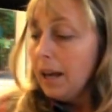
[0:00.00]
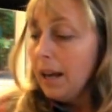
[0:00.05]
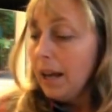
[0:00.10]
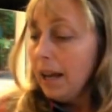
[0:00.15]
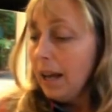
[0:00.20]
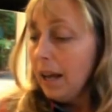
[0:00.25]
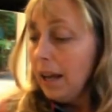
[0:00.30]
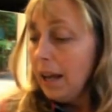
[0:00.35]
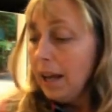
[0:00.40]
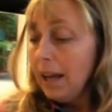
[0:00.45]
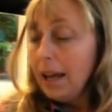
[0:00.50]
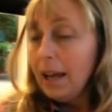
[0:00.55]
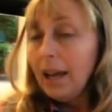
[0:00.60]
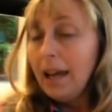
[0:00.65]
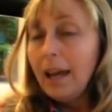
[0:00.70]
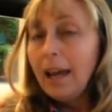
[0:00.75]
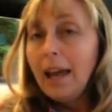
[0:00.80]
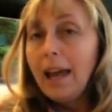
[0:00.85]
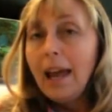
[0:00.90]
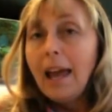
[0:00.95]
Now,
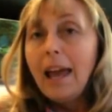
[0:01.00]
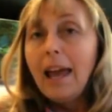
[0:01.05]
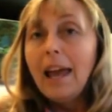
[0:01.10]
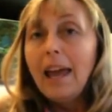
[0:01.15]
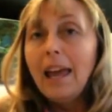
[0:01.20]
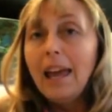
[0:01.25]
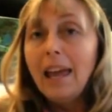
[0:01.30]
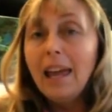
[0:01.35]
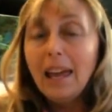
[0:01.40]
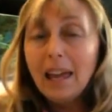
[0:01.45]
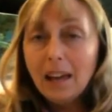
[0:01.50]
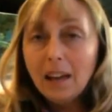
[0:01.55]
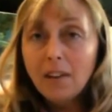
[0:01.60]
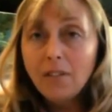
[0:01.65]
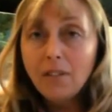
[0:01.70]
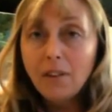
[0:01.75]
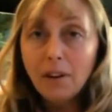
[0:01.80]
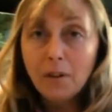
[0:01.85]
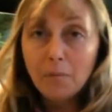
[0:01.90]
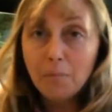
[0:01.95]

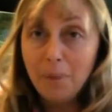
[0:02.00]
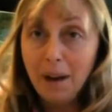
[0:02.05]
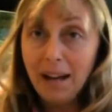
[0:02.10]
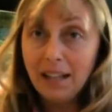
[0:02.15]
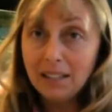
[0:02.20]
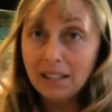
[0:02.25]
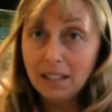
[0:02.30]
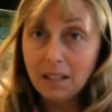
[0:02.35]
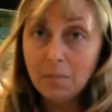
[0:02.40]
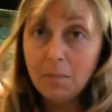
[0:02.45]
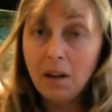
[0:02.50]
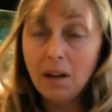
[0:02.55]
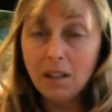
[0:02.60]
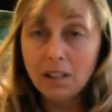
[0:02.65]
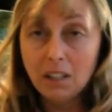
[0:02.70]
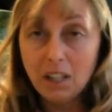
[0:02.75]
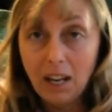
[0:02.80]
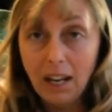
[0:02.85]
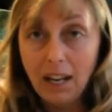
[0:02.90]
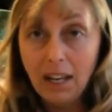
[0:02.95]
if by some
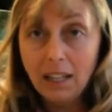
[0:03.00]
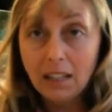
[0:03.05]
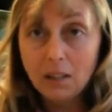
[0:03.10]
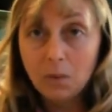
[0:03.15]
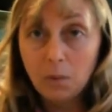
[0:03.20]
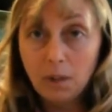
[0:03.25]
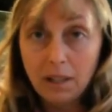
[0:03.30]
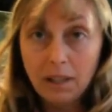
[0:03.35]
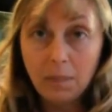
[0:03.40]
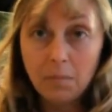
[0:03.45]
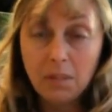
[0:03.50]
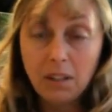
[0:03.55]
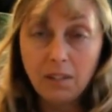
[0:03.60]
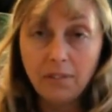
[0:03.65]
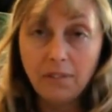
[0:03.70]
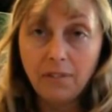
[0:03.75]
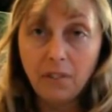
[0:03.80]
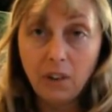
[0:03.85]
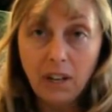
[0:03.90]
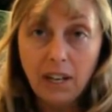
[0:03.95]
odd chance one of them
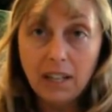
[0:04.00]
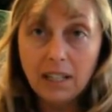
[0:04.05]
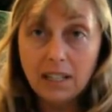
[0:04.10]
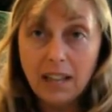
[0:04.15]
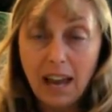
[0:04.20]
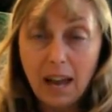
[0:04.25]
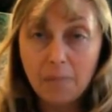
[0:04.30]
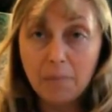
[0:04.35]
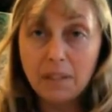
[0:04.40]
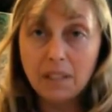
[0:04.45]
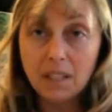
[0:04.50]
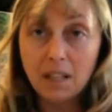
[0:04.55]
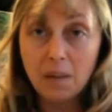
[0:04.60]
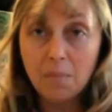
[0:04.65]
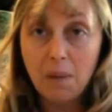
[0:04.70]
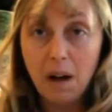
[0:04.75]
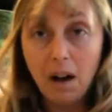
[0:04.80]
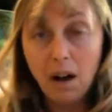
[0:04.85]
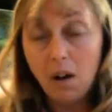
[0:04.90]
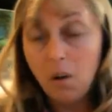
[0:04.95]
little freaks happens in
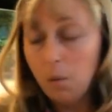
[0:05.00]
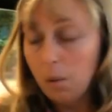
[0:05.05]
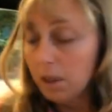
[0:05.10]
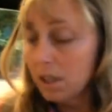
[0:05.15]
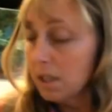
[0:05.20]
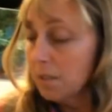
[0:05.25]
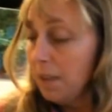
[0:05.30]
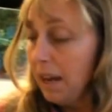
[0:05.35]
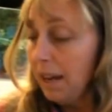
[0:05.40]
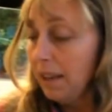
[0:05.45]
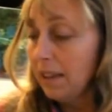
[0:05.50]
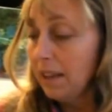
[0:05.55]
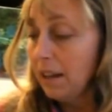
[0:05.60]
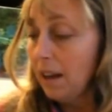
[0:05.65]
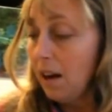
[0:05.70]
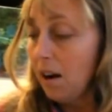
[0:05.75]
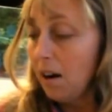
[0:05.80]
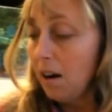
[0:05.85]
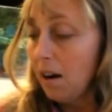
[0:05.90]
a mall where Samantha and